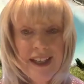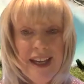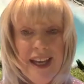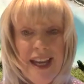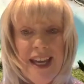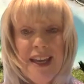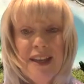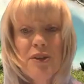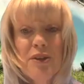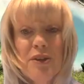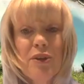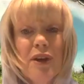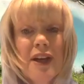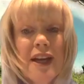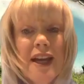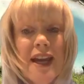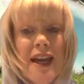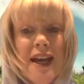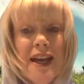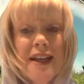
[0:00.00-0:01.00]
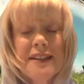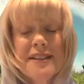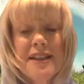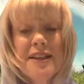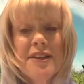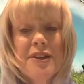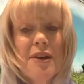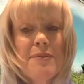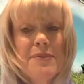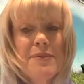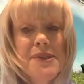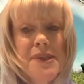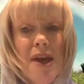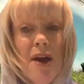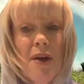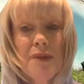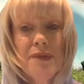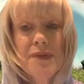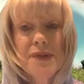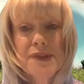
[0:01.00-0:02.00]
and look at
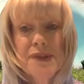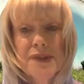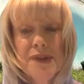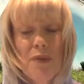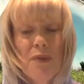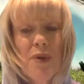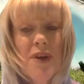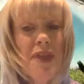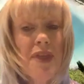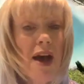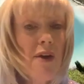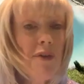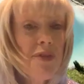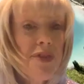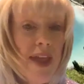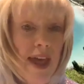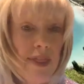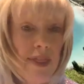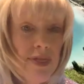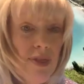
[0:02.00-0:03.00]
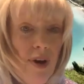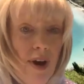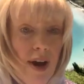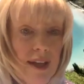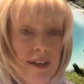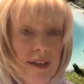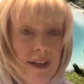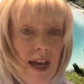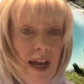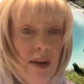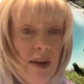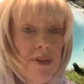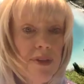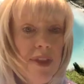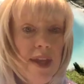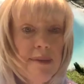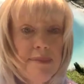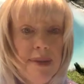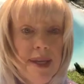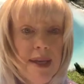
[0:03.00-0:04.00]
themselves without that thought. How would
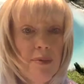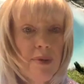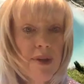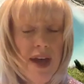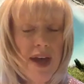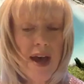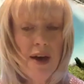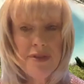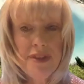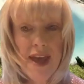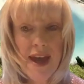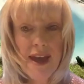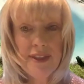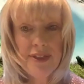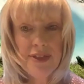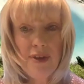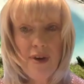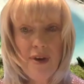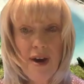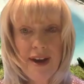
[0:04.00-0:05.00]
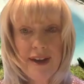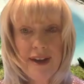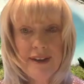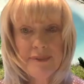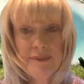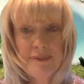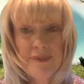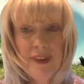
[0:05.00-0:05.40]
they be without that thought?